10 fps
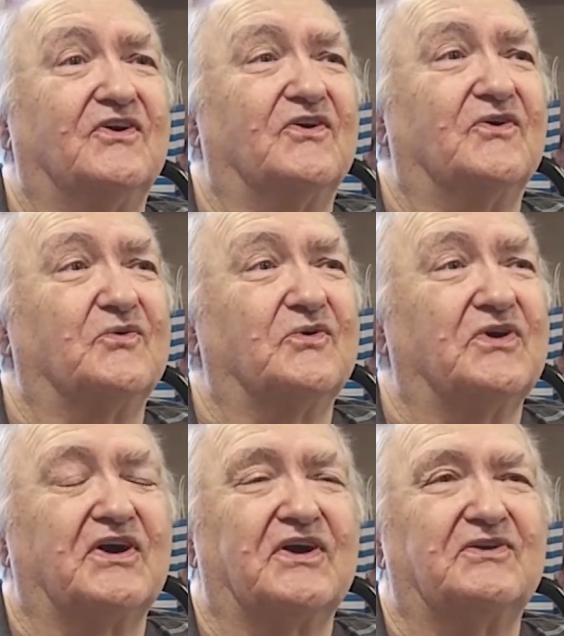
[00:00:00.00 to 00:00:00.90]
oh,
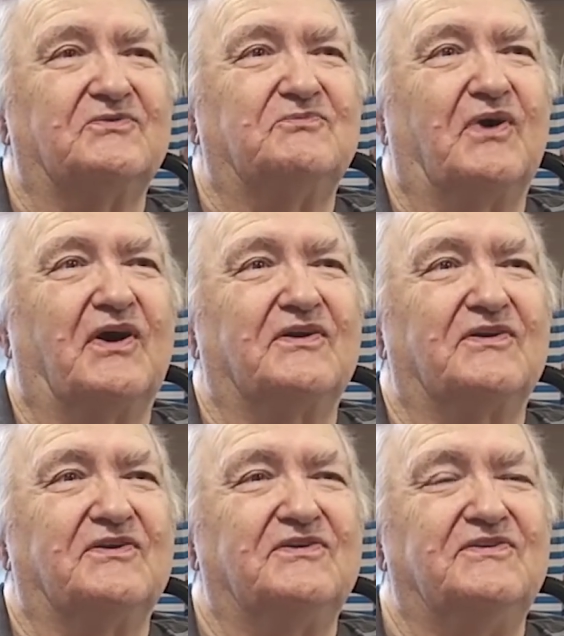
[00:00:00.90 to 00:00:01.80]
we had about
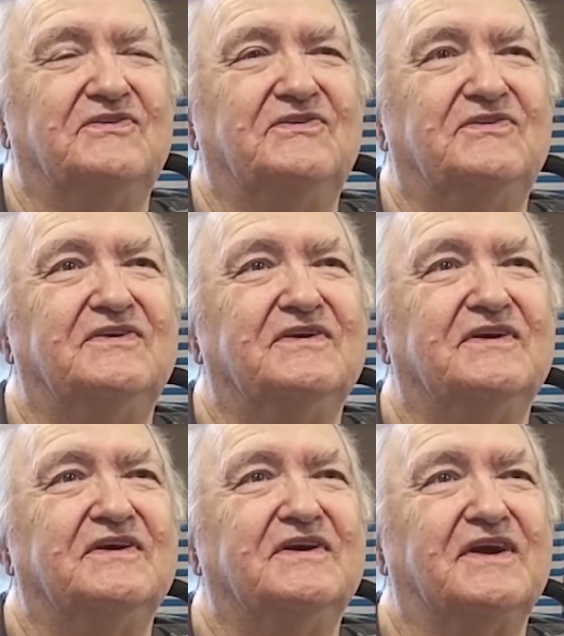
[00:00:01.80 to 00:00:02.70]

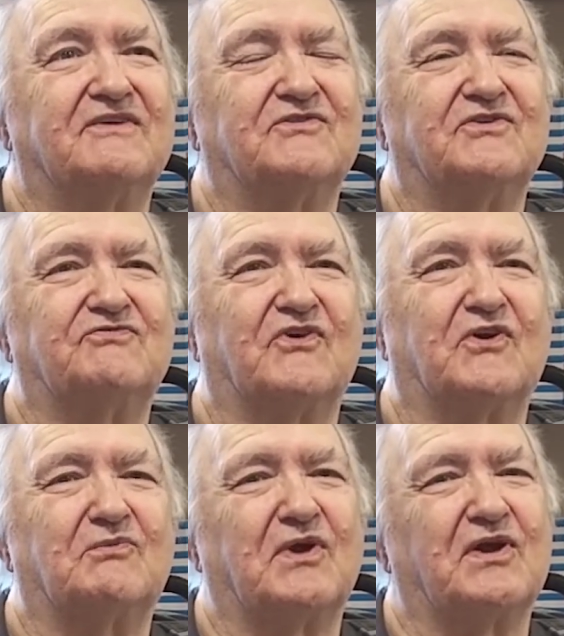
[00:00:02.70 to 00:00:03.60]
every
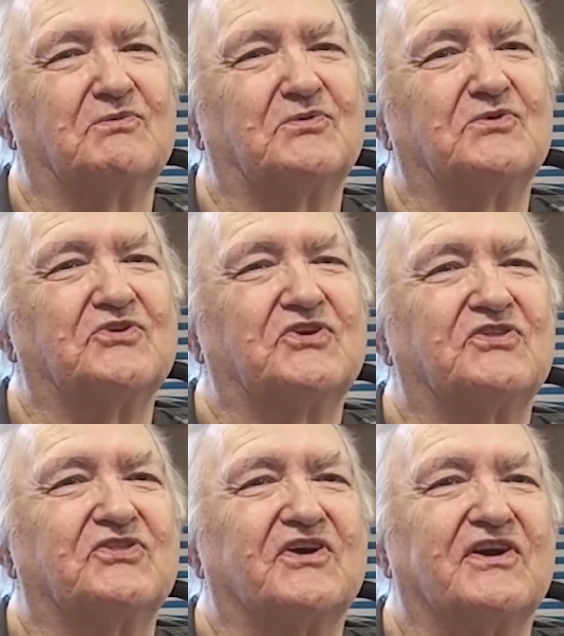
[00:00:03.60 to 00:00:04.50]
farm animal you
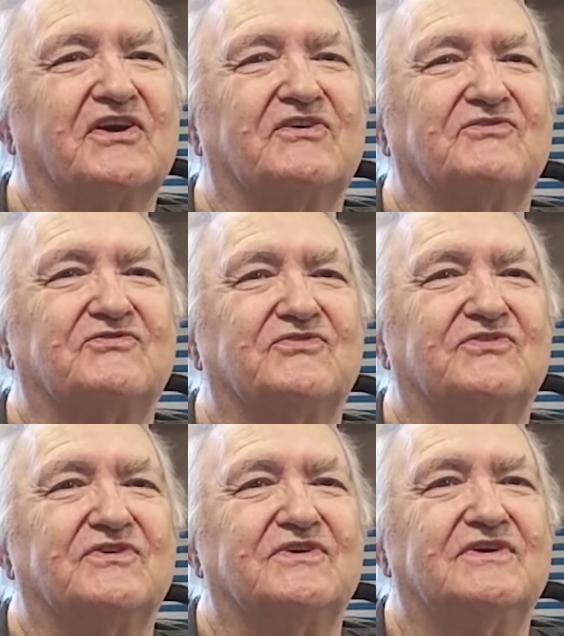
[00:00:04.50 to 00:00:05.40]
could think of
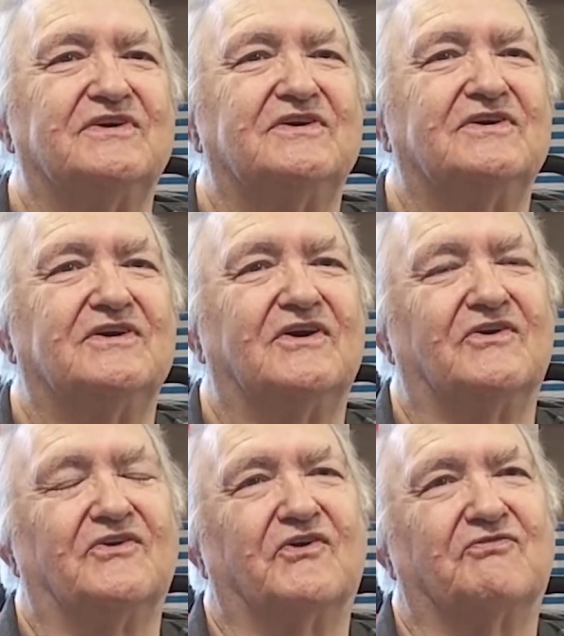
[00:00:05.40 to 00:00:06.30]

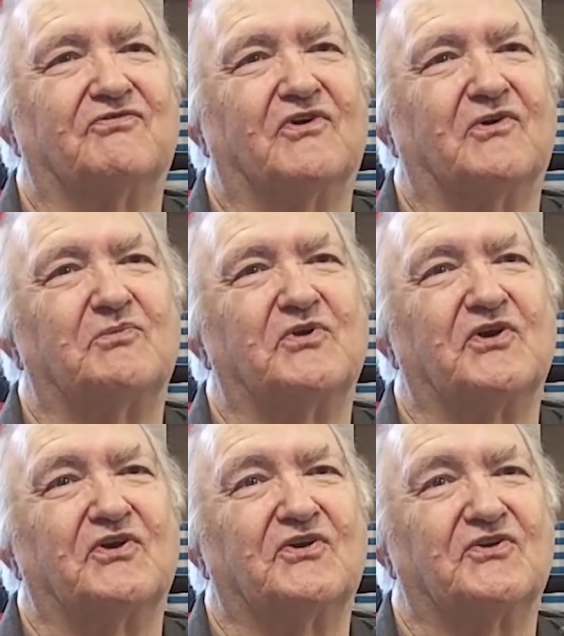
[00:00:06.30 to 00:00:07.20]
on our farm
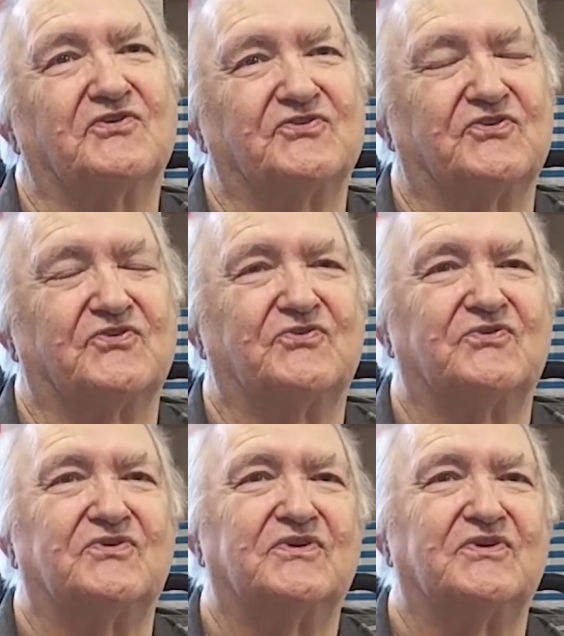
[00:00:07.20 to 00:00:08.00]
there. So.